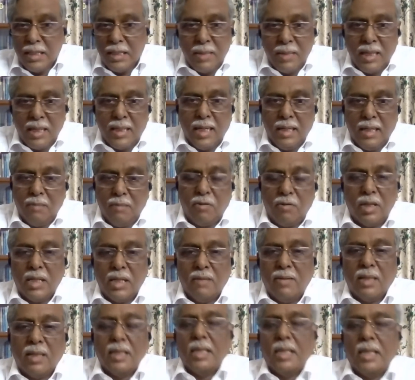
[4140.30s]
ultimately,
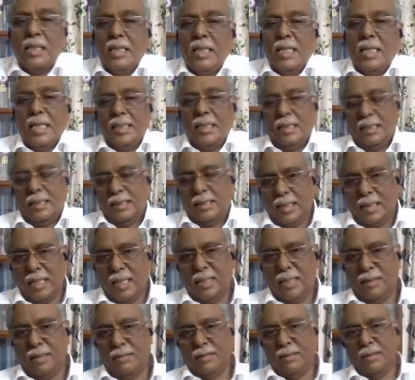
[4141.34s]
whatever that he has
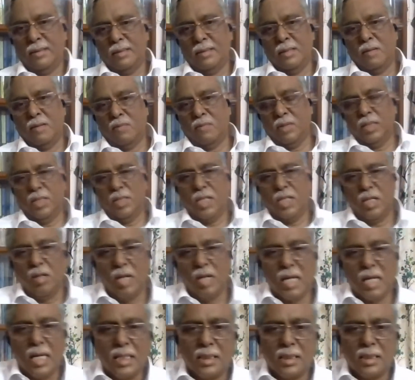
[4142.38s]
done for the
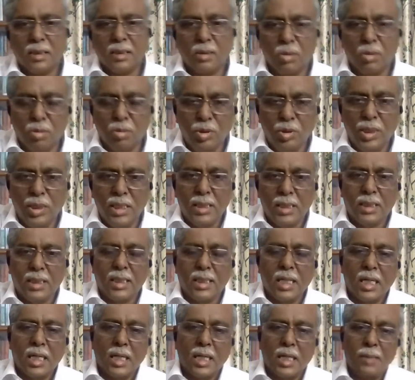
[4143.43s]
scheduled caste through
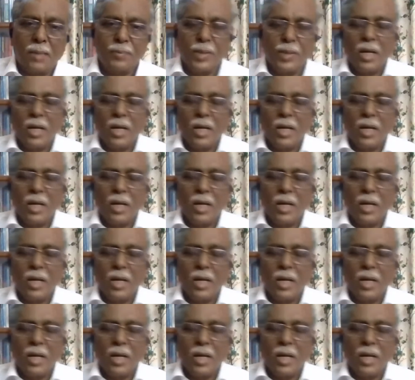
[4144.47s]
his